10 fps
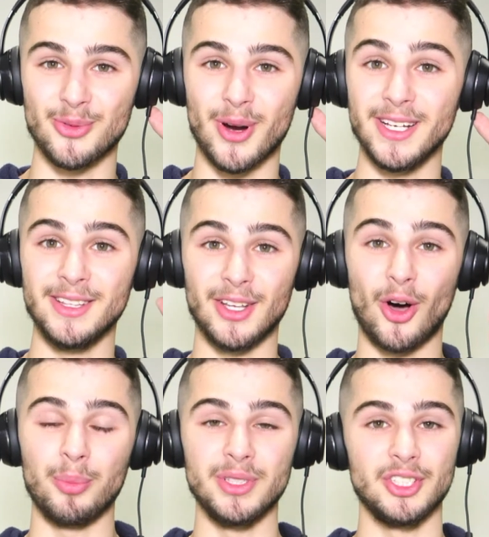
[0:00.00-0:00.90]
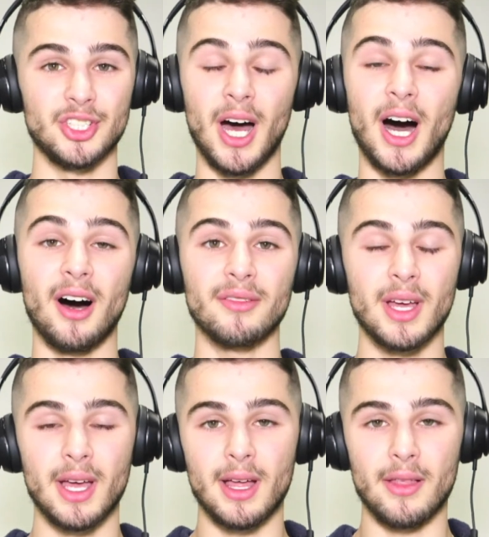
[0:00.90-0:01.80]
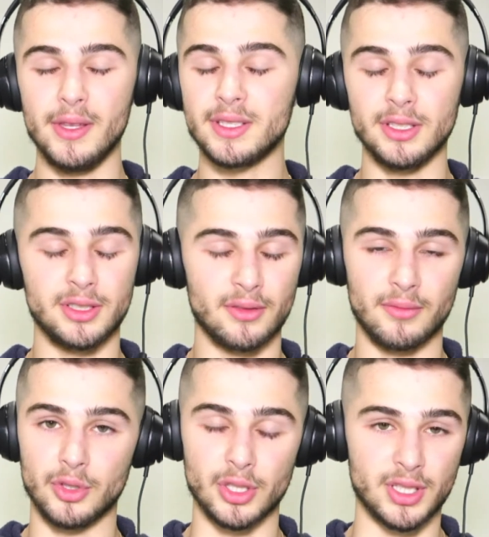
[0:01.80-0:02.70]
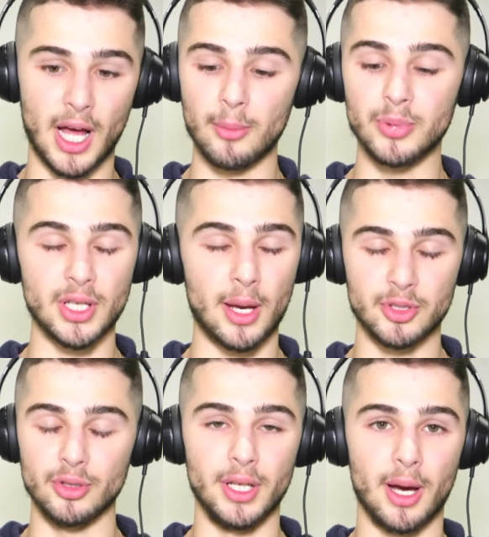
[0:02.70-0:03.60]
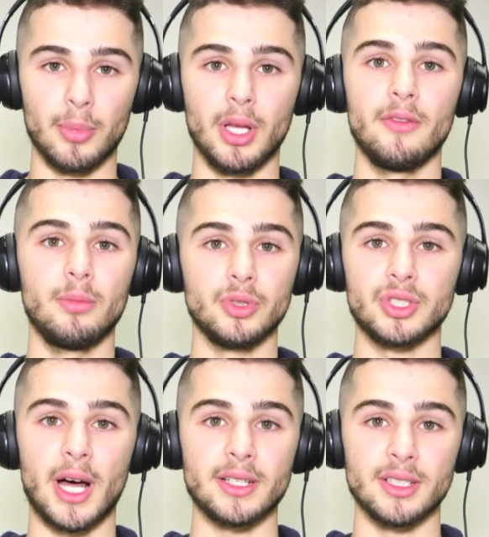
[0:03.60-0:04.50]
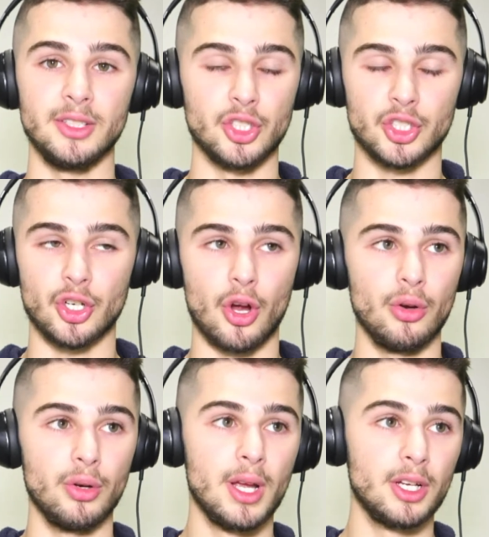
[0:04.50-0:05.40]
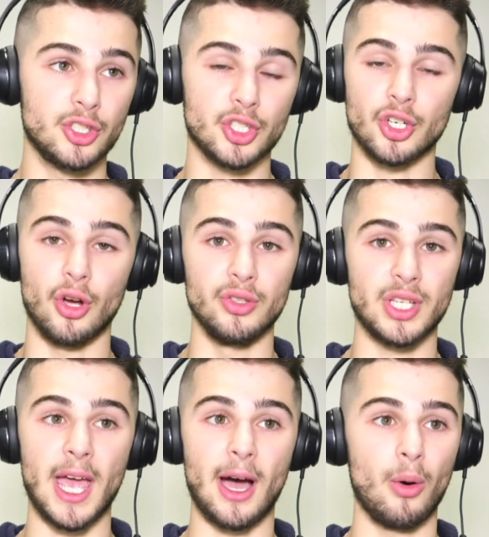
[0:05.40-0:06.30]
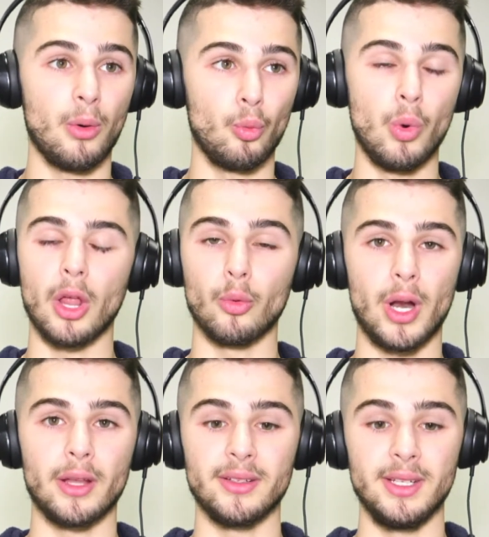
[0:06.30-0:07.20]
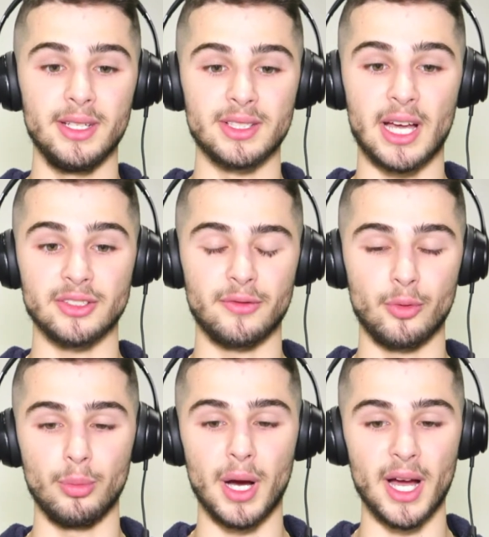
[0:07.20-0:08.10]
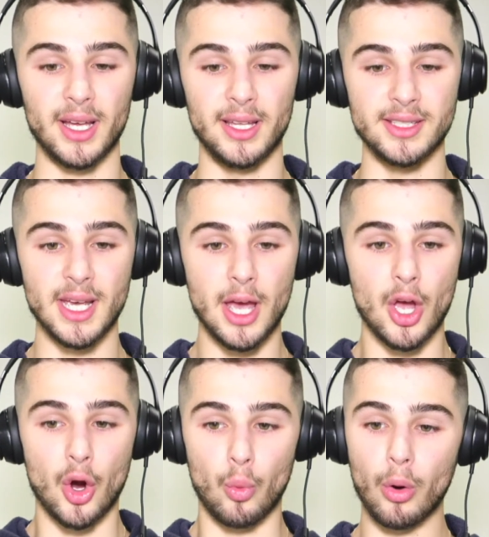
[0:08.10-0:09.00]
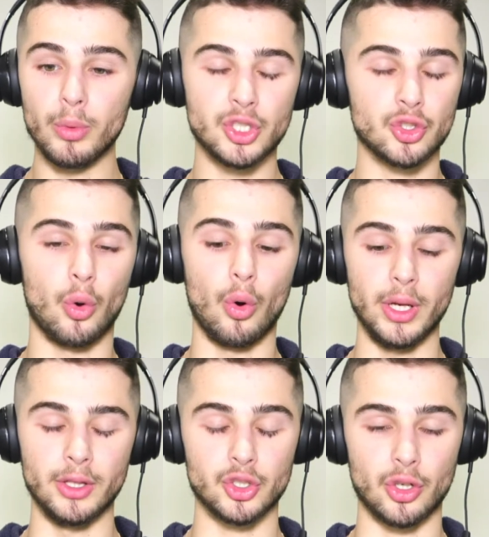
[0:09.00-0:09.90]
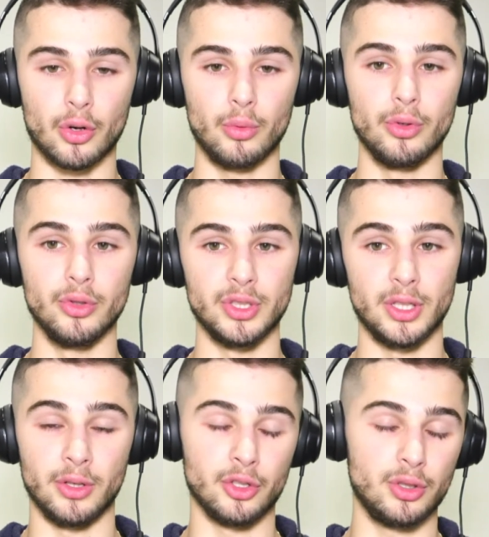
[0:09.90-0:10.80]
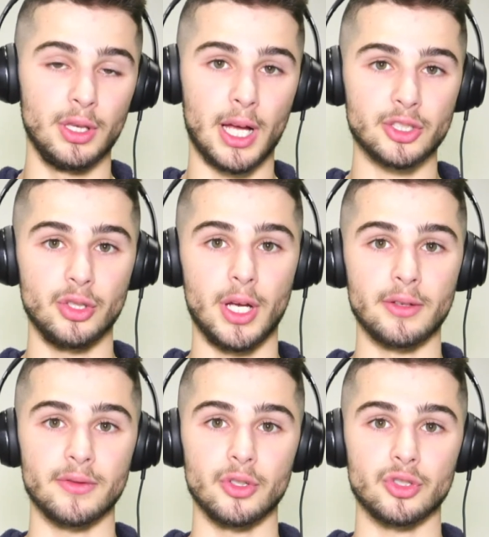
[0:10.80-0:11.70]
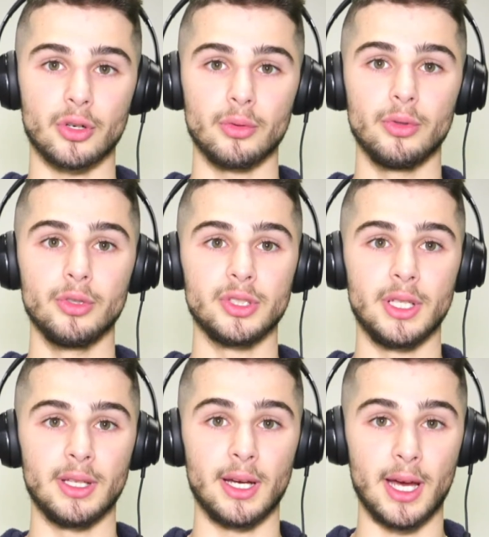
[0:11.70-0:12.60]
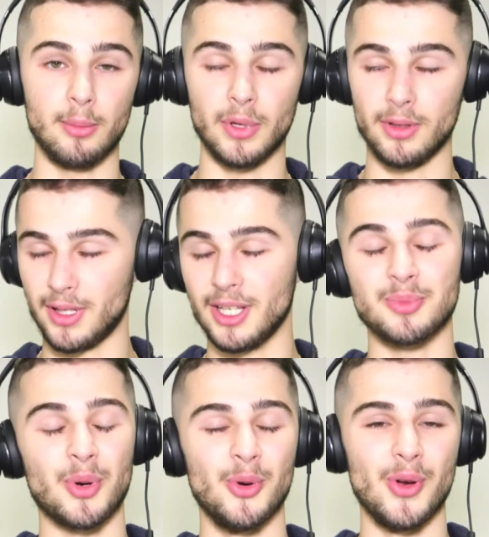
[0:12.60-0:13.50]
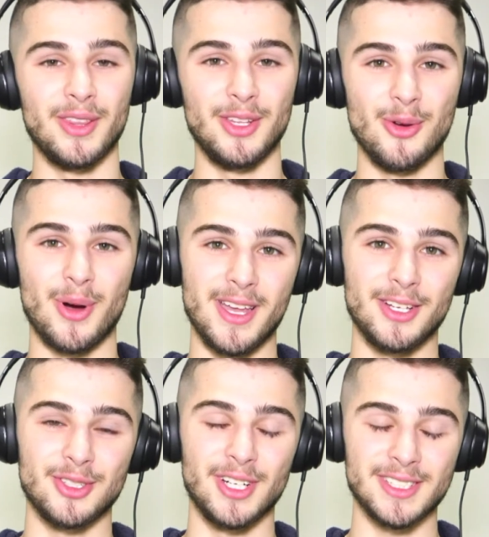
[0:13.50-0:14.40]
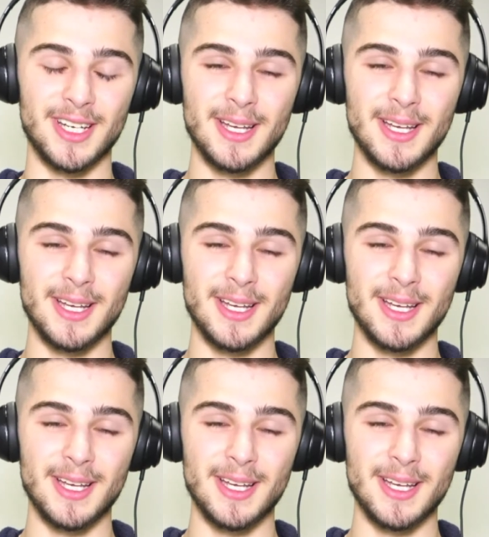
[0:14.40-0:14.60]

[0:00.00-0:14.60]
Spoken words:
in the opposition half. This is just absolutely unbelievable stats, and just shows how well-rounded he is as a fullback. And what we saw in the Socceroos, in the last 2 games for the Socceroos in the game against Peru and the UAE, should I say,